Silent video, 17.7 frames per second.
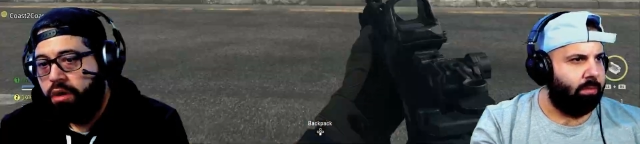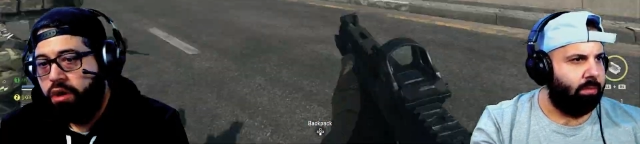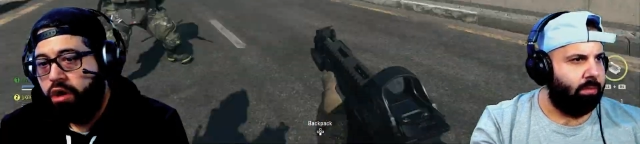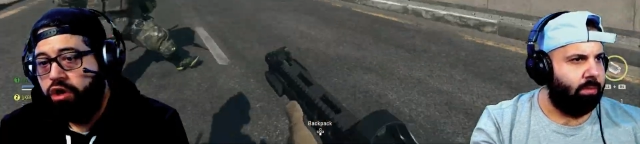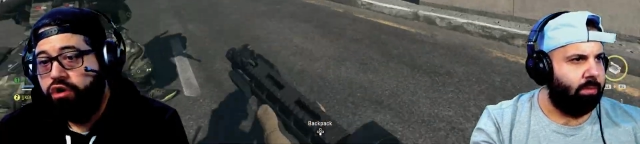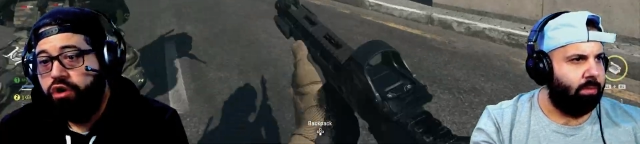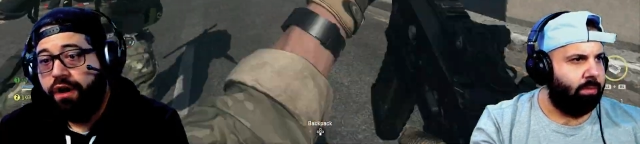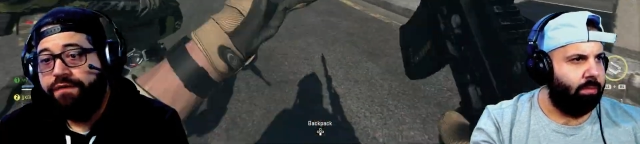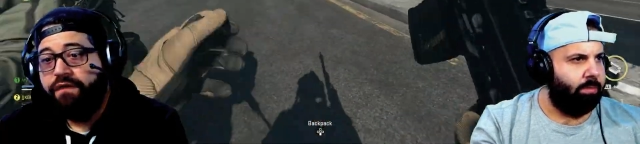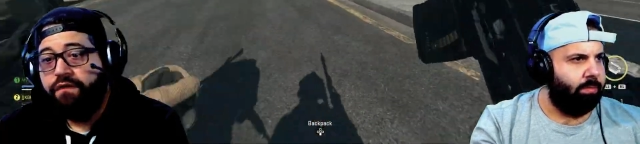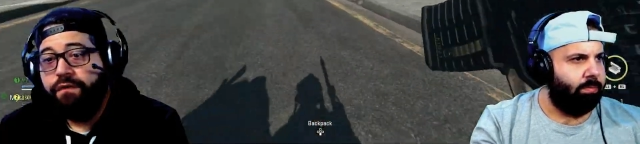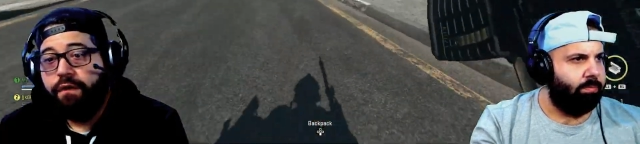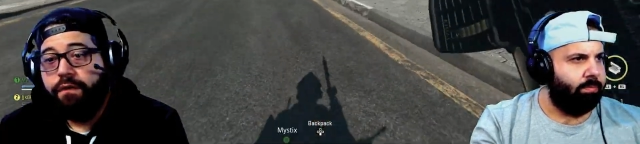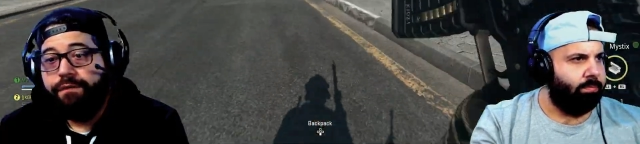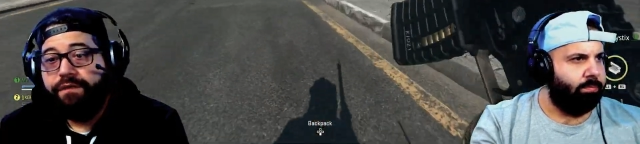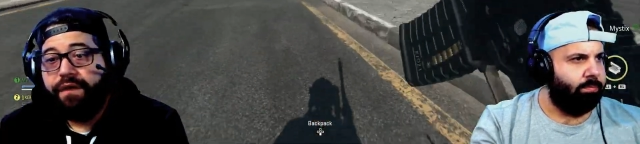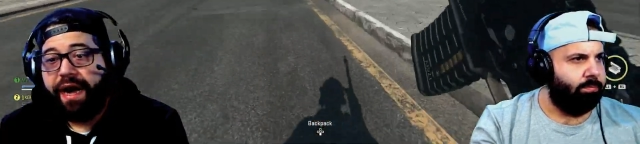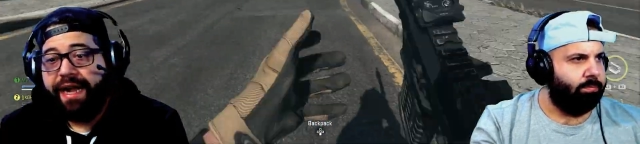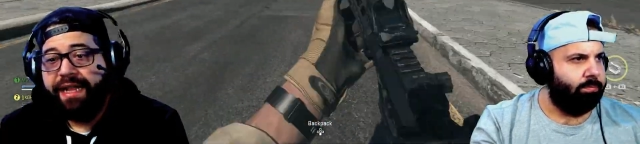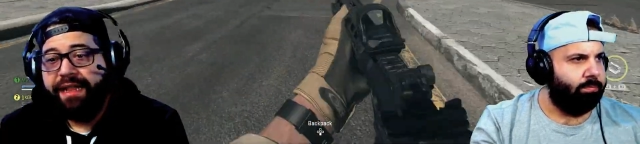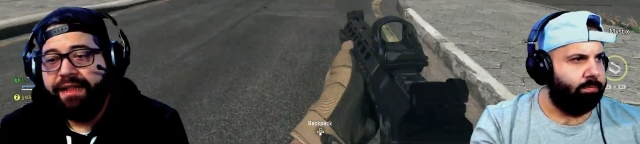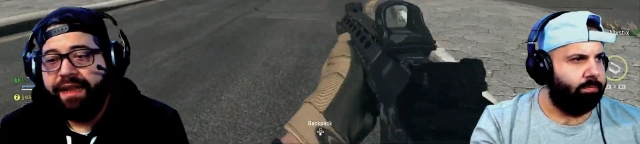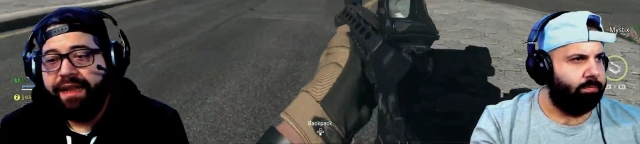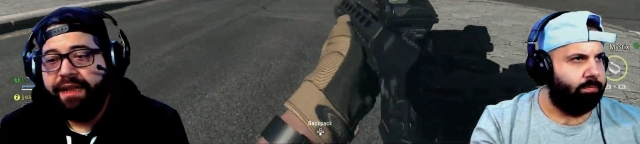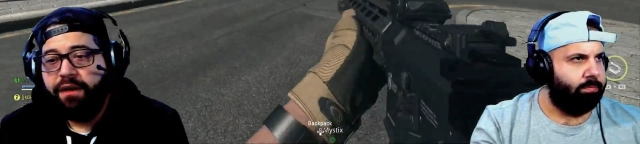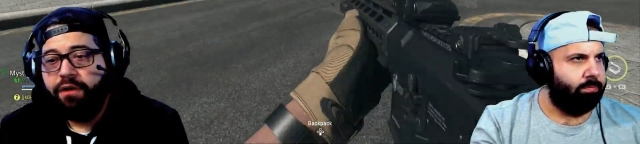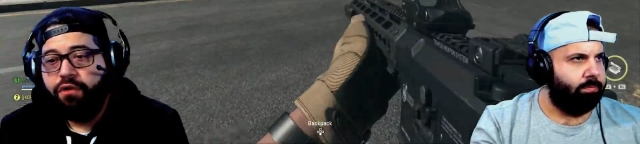Speaker 1: Oh, you have to find
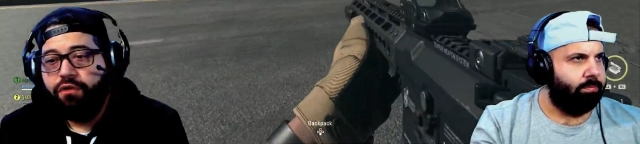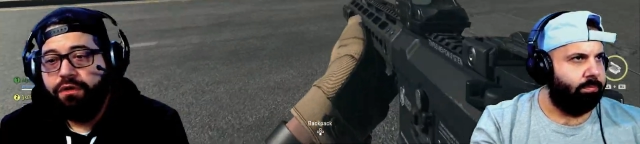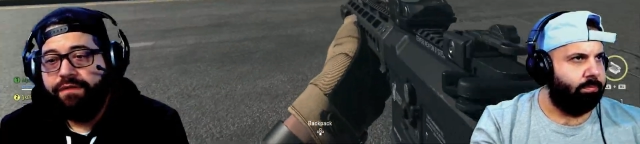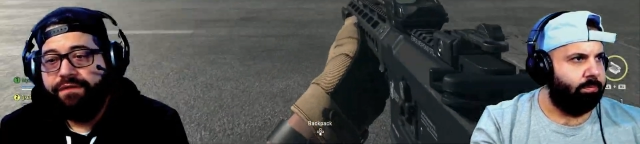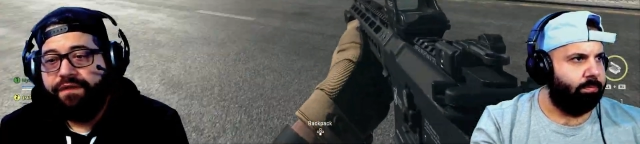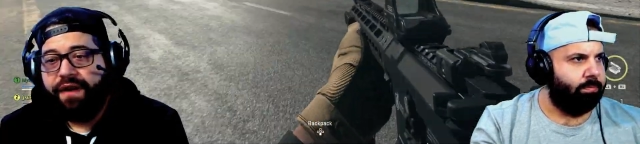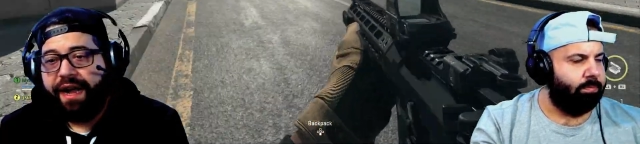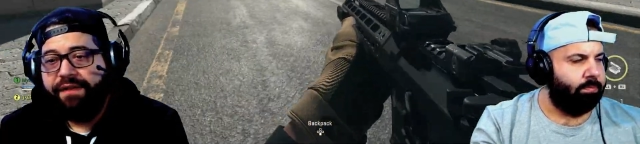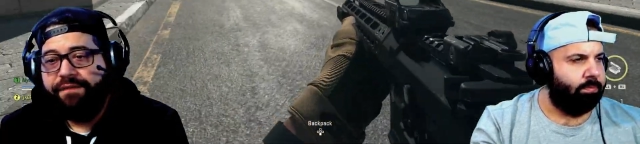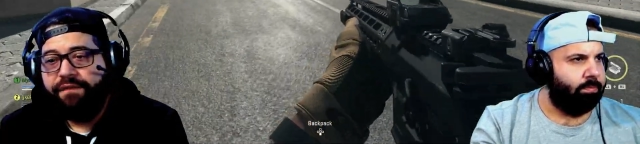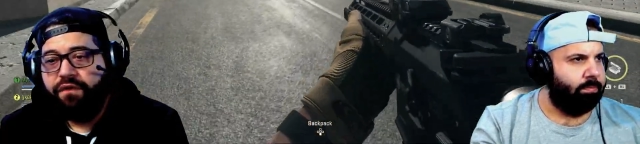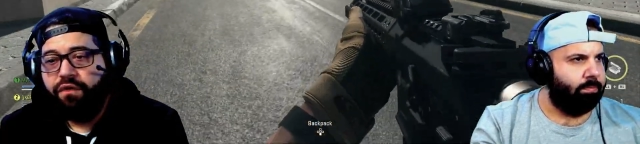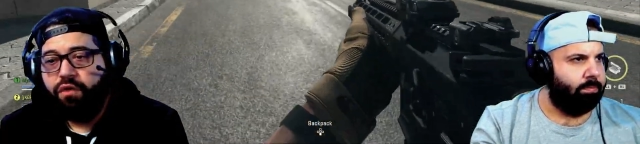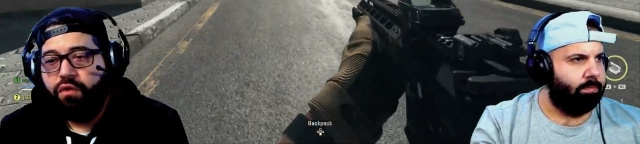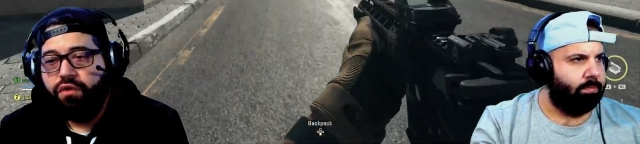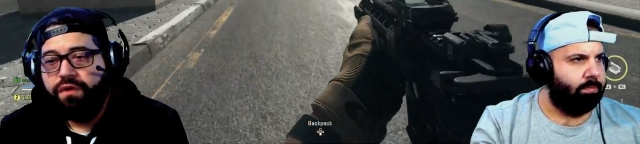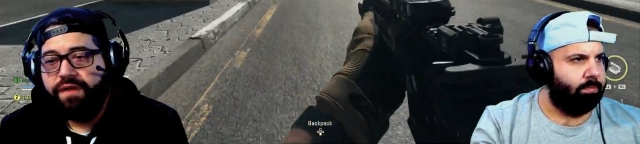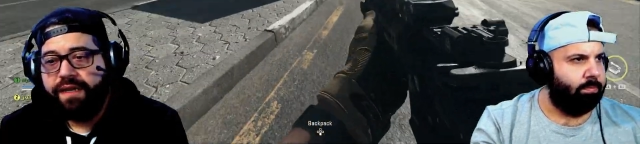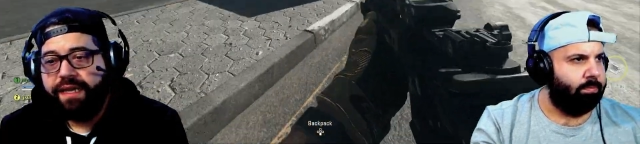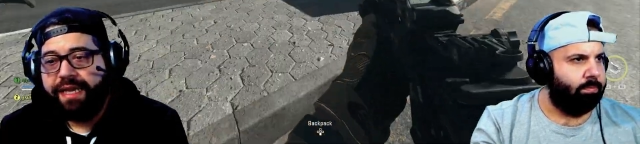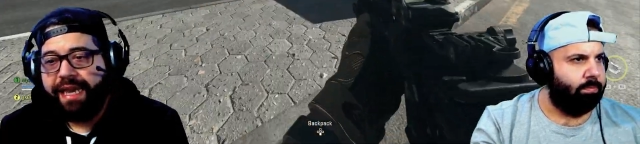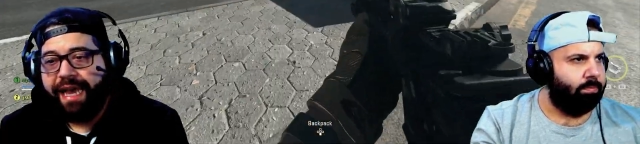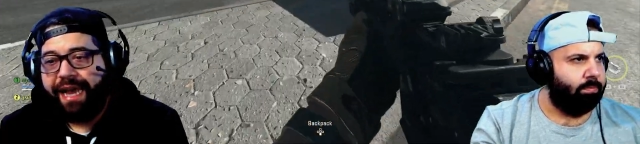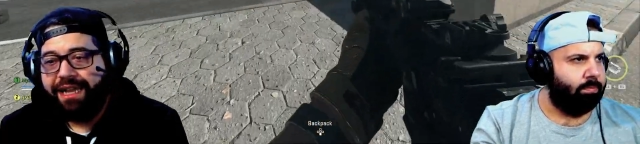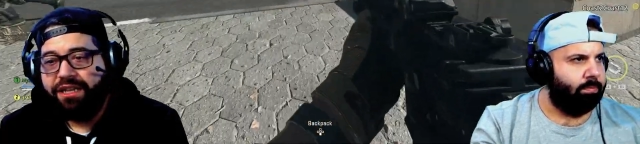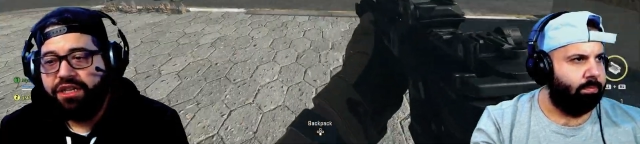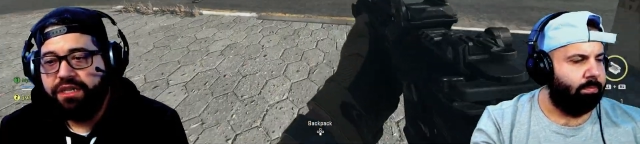and loot five loot
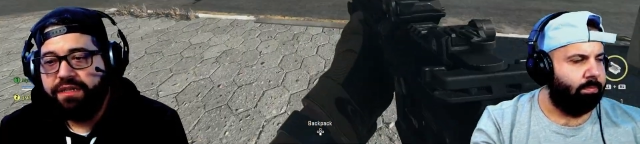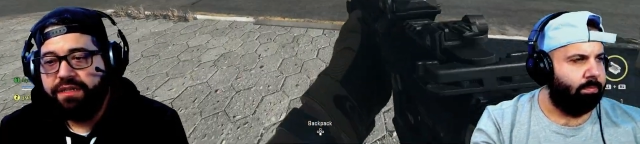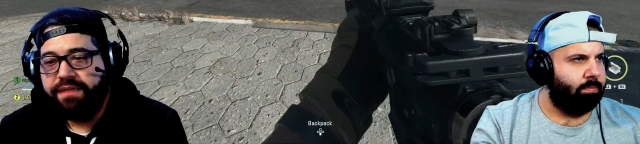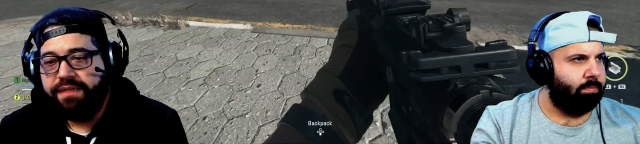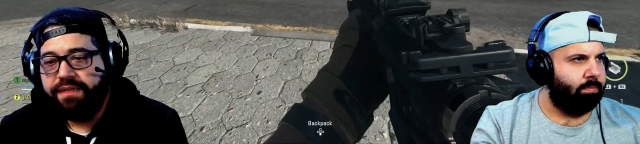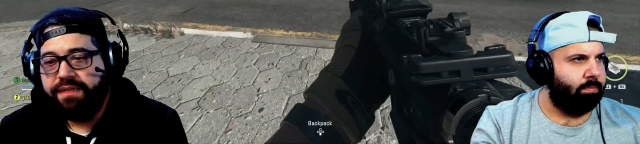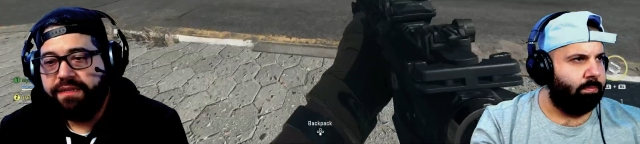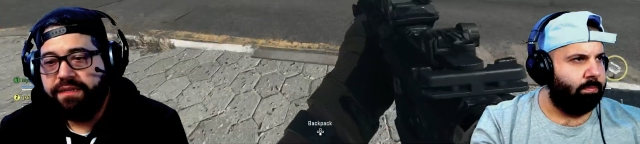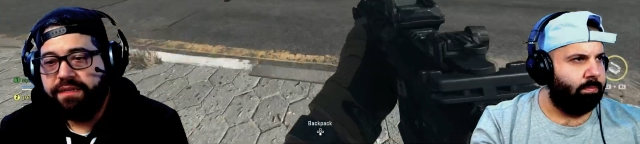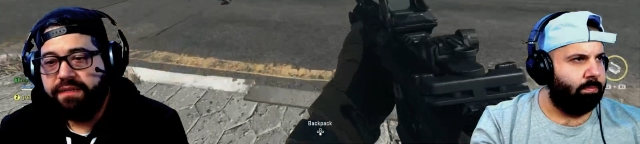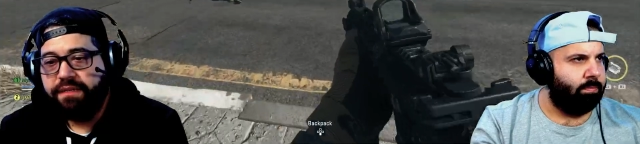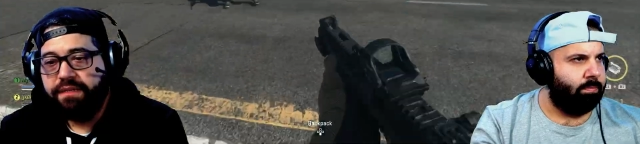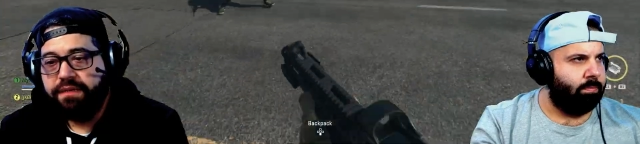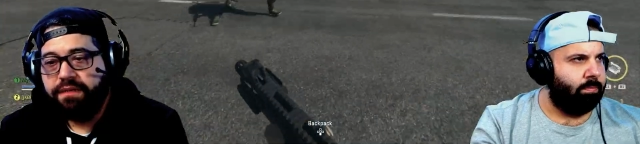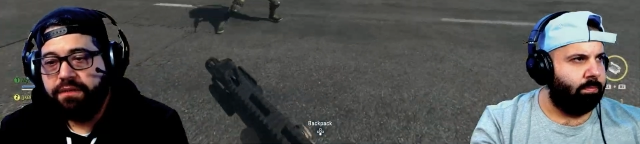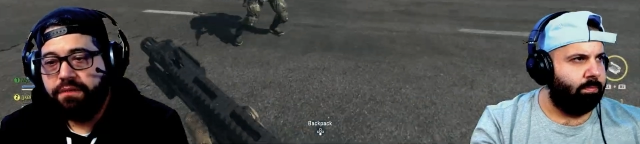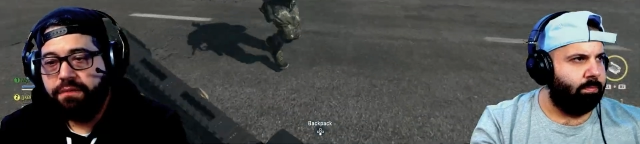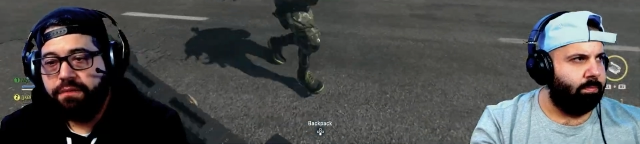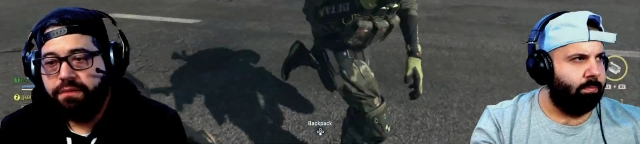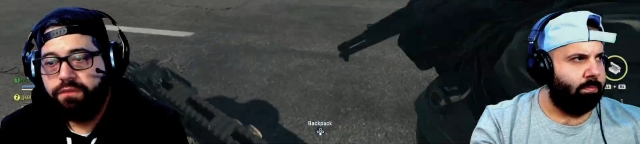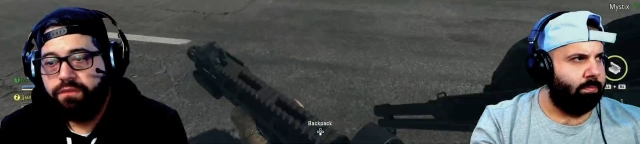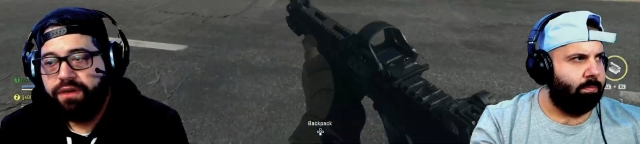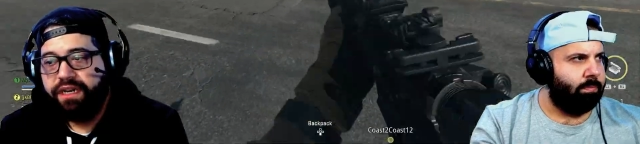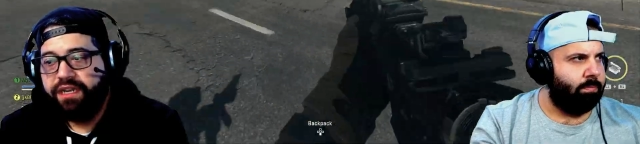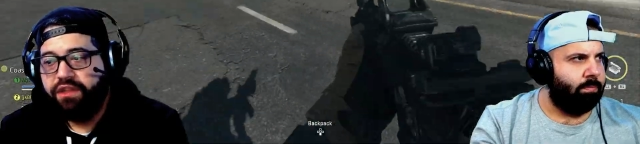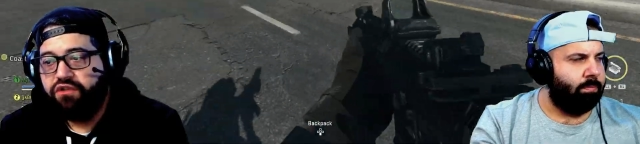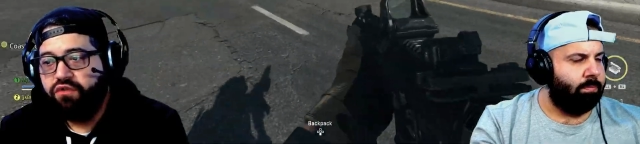caches. We
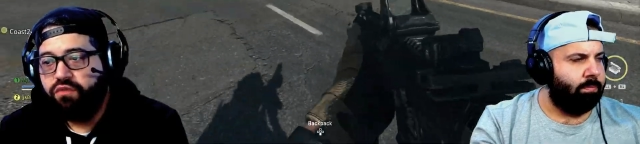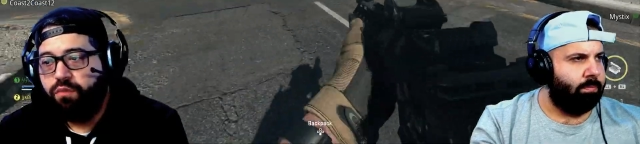need two